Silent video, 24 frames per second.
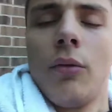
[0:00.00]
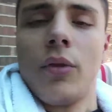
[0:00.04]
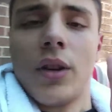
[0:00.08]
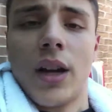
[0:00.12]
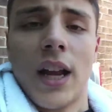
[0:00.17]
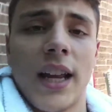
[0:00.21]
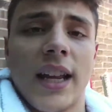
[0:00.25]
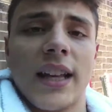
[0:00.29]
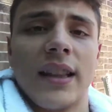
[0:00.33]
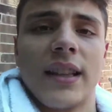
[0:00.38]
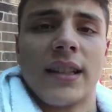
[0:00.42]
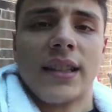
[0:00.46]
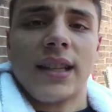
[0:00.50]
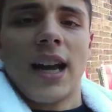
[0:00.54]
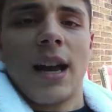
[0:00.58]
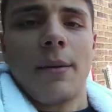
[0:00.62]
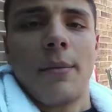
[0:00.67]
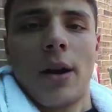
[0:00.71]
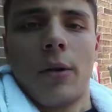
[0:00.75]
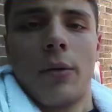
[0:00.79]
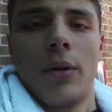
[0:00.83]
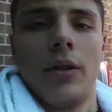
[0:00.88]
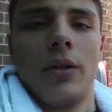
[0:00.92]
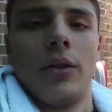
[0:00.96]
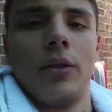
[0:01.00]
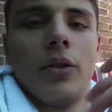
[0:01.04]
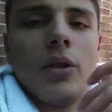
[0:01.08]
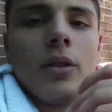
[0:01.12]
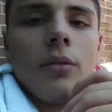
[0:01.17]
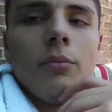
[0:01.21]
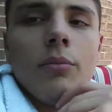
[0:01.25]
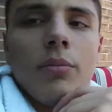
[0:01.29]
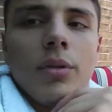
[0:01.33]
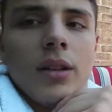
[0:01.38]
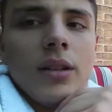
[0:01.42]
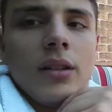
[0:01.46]
when I get the time I will do
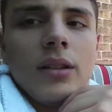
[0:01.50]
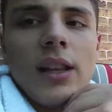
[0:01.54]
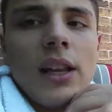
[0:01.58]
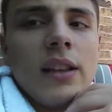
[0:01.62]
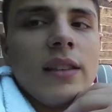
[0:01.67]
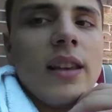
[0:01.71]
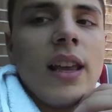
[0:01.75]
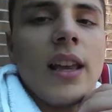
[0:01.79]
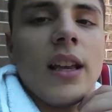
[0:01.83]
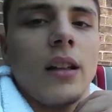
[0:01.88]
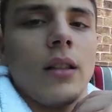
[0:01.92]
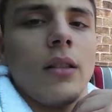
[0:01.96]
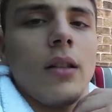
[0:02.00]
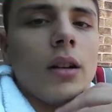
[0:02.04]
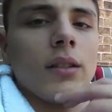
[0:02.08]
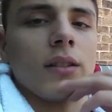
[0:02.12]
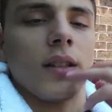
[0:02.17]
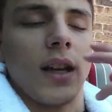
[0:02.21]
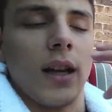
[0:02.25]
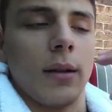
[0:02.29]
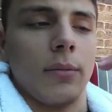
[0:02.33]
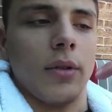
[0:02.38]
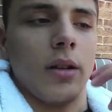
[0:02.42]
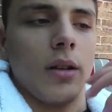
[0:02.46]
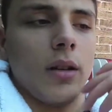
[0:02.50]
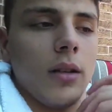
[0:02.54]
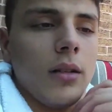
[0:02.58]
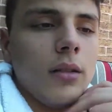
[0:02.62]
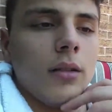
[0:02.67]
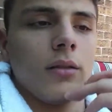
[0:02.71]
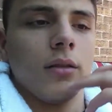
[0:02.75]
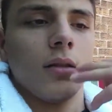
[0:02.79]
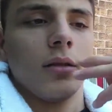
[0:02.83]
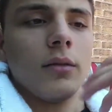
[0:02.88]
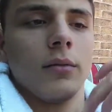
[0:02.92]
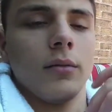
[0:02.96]
it, but they take a long time to
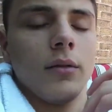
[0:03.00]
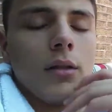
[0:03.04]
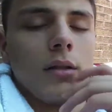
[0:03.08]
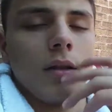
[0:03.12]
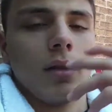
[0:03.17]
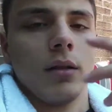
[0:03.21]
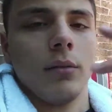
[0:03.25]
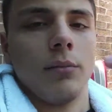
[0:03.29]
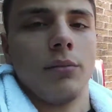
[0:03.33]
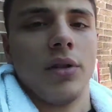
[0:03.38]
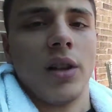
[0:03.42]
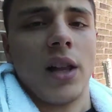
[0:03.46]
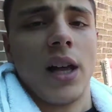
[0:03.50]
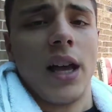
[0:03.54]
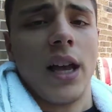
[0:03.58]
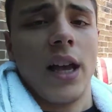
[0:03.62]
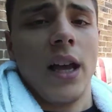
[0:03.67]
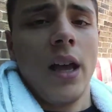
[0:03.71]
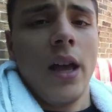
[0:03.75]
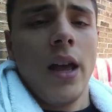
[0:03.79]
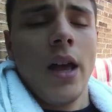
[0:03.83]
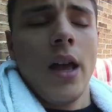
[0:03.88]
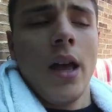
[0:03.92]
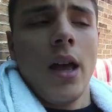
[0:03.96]
play.